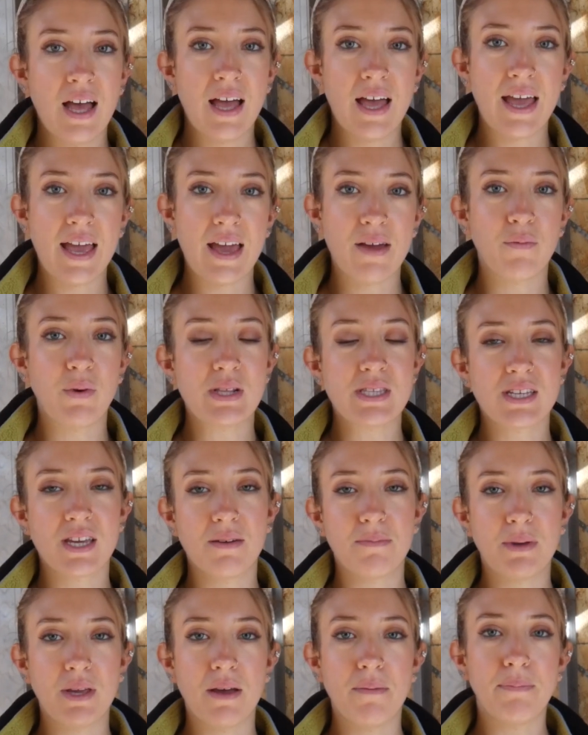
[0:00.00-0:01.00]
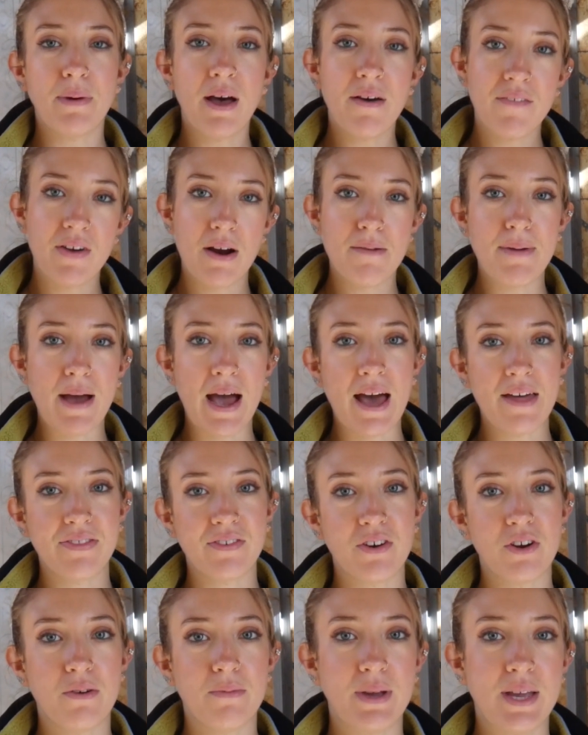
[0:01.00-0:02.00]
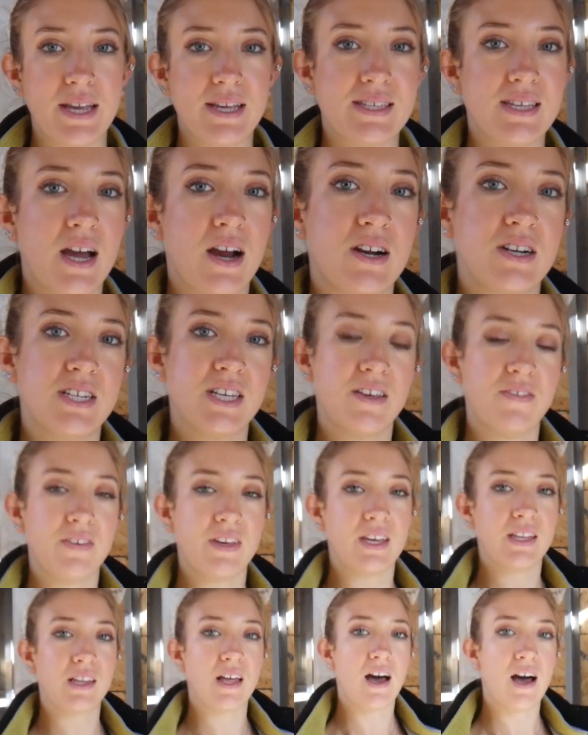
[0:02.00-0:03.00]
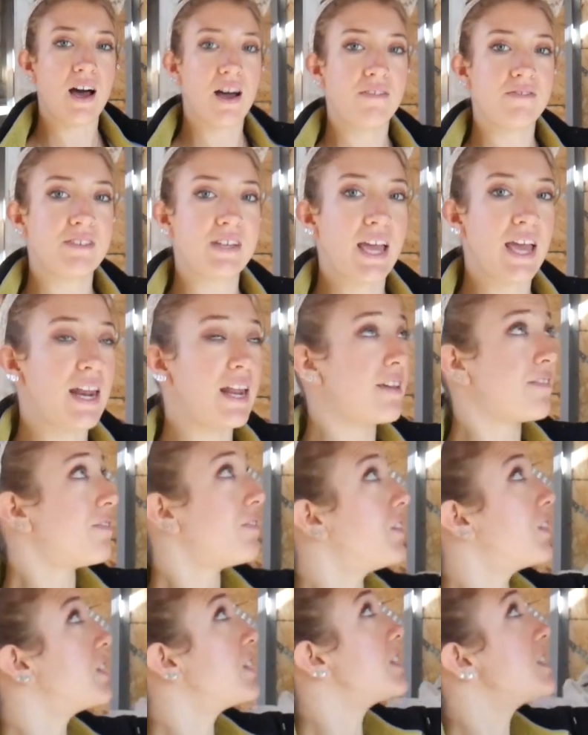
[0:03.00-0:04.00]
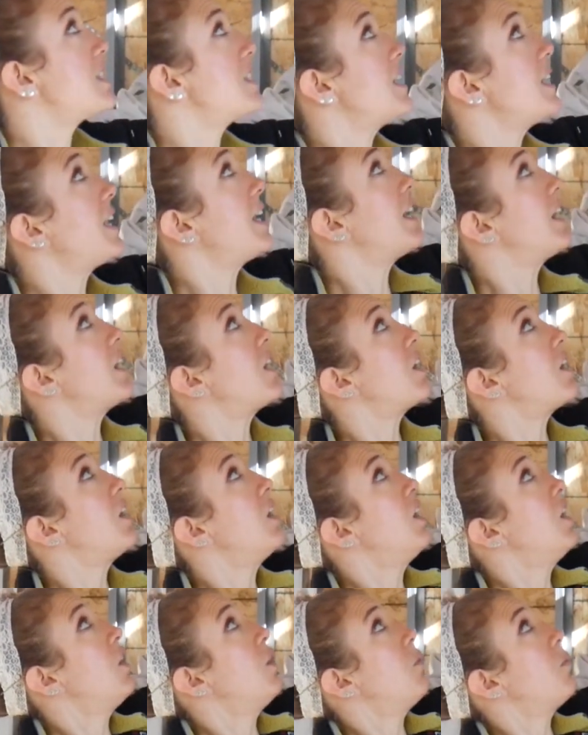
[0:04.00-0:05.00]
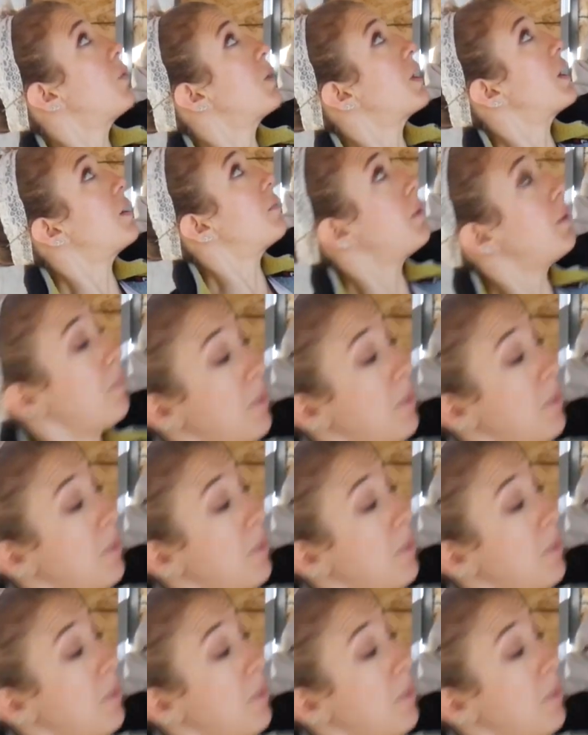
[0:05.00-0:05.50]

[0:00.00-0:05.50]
And what's gonna be above our bathroom is our TV loft. And if you can see here, we're gonna be